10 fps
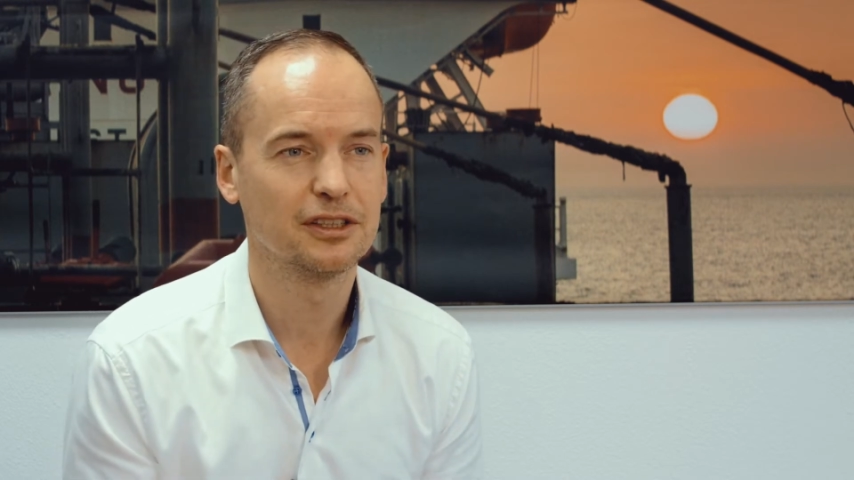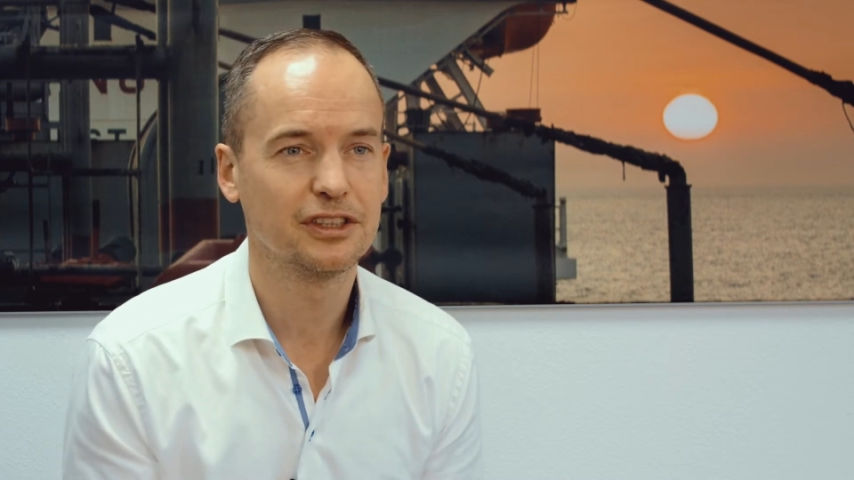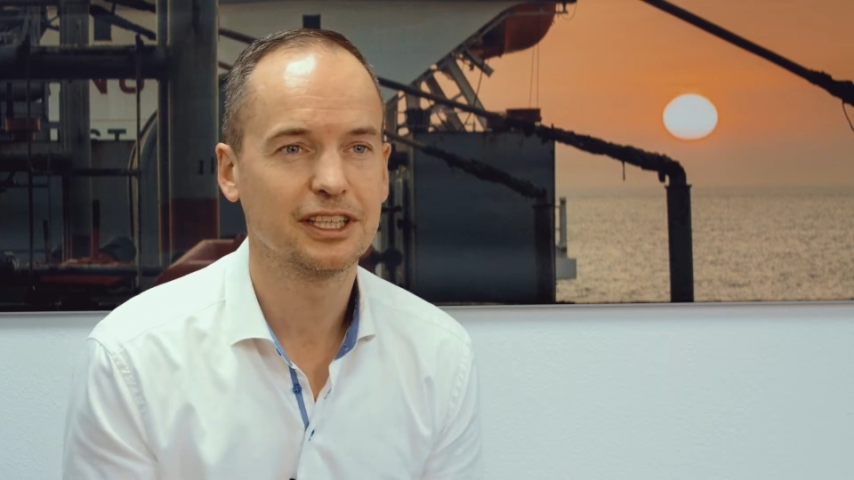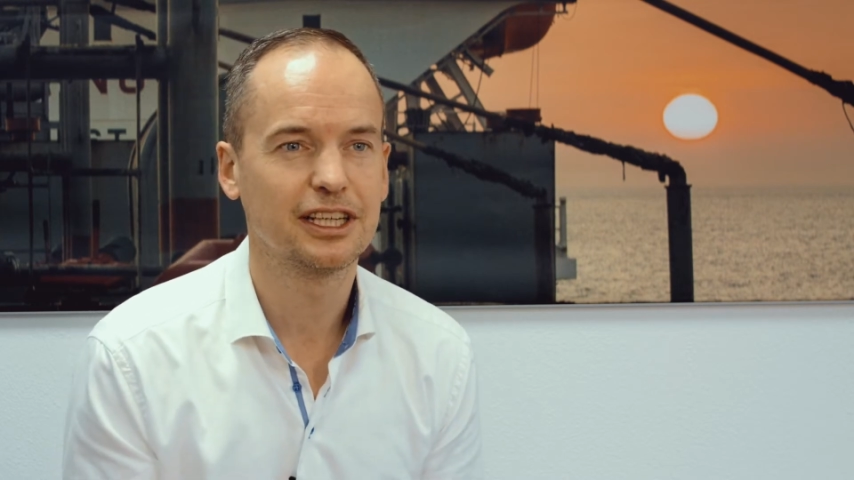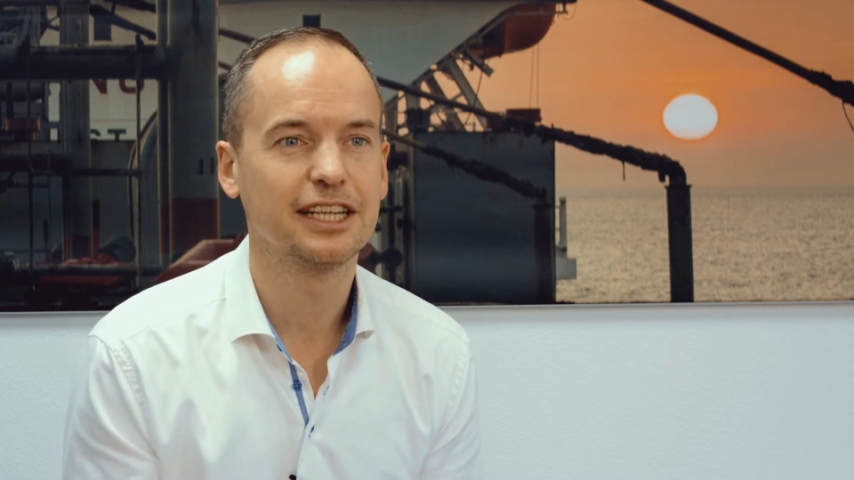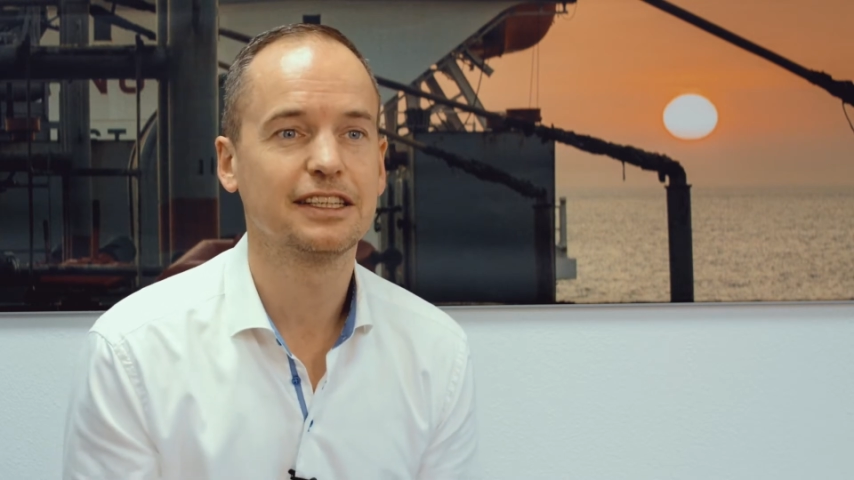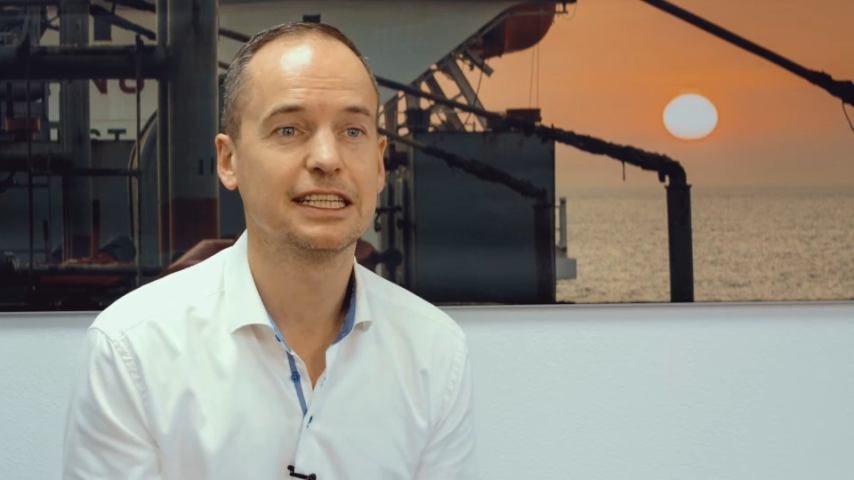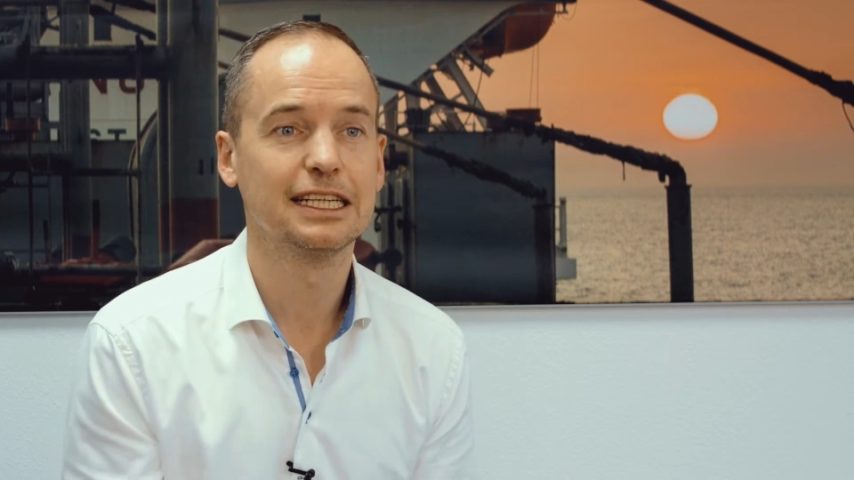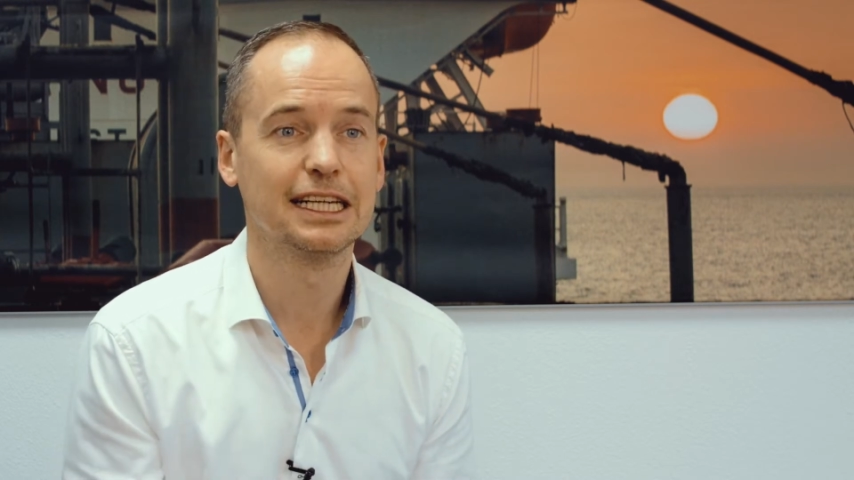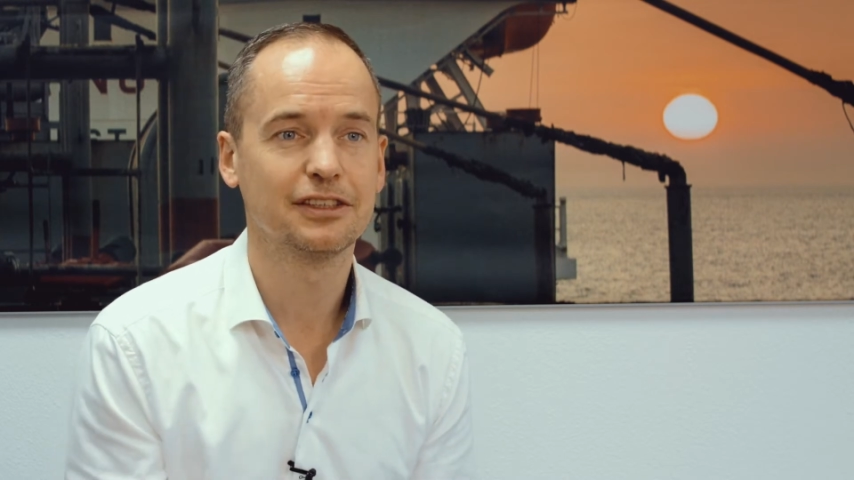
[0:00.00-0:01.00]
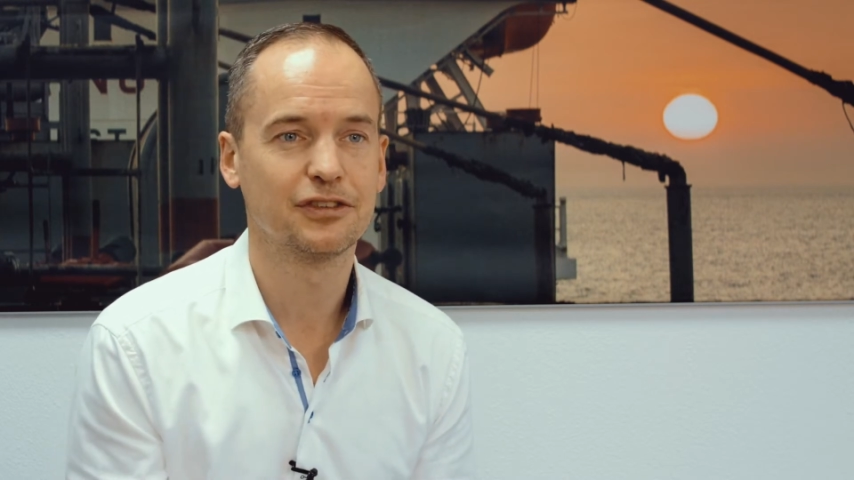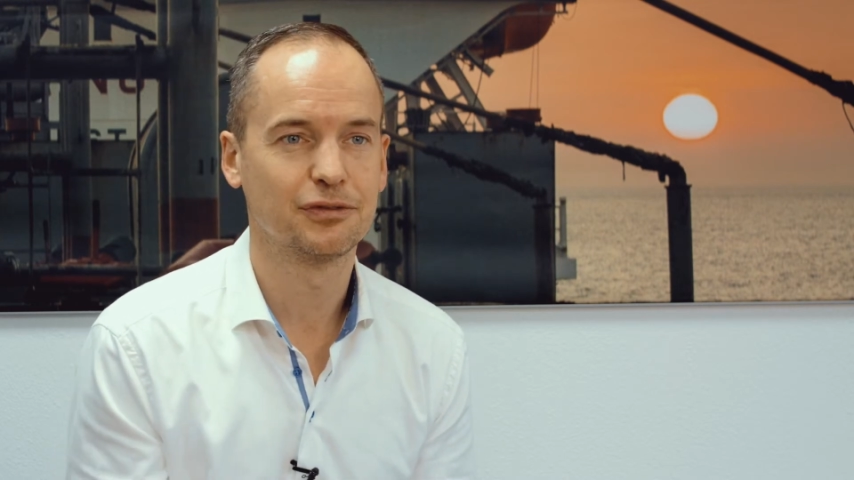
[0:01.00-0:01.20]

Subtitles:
generating less